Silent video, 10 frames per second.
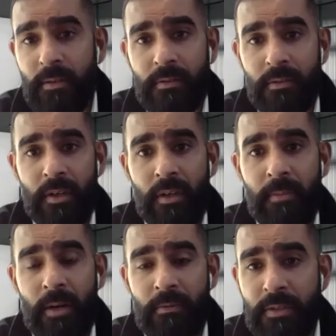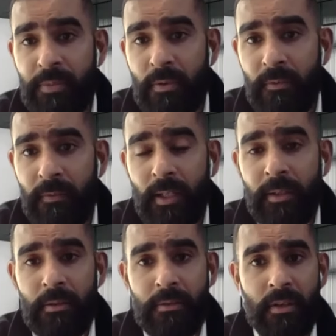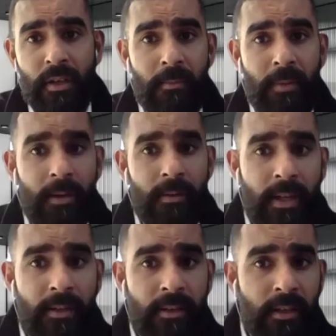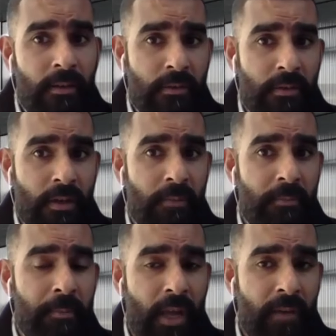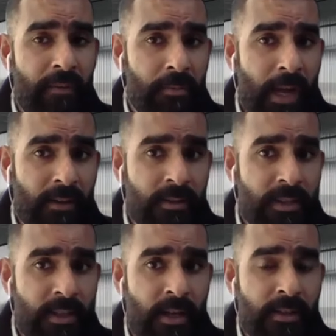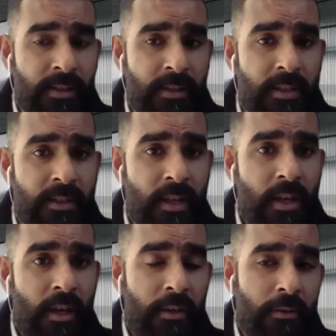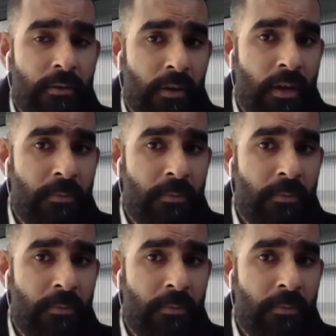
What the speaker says: you're talking about risk profiling, you're talking about lending, you're talking about behavioral pattern sciences, you're talking